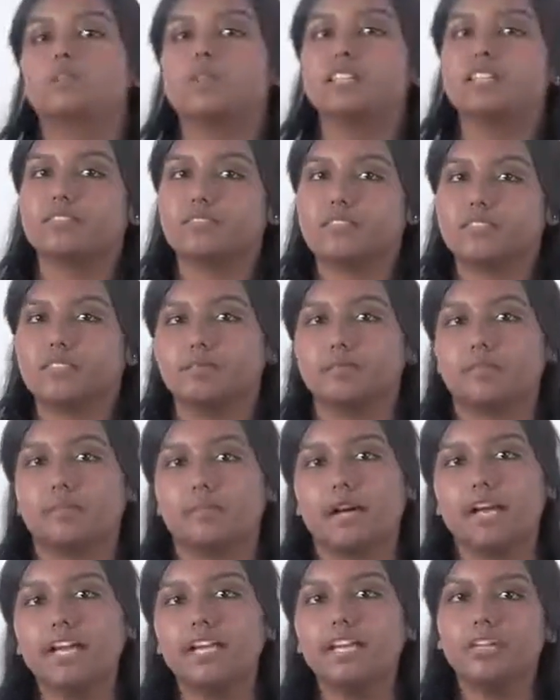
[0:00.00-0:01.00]
be divisible
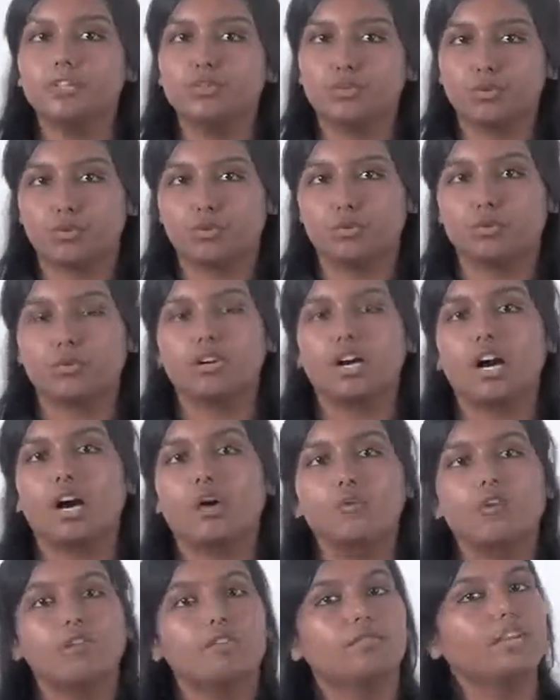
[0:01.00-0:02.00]
by 2.
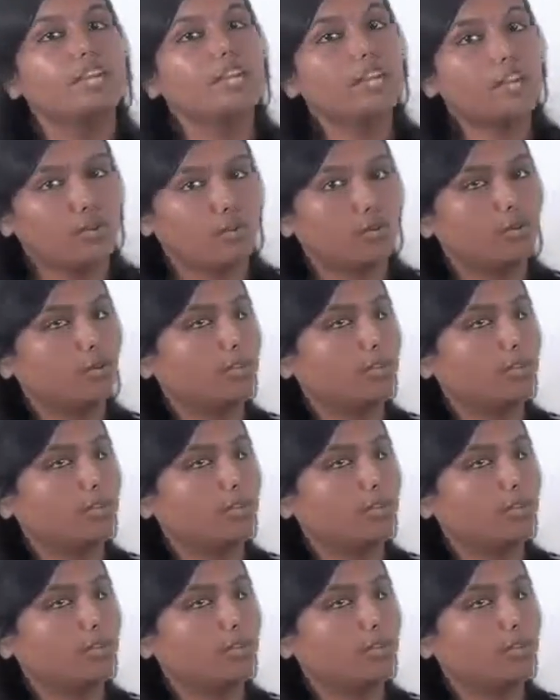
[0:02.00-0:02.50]
How will we know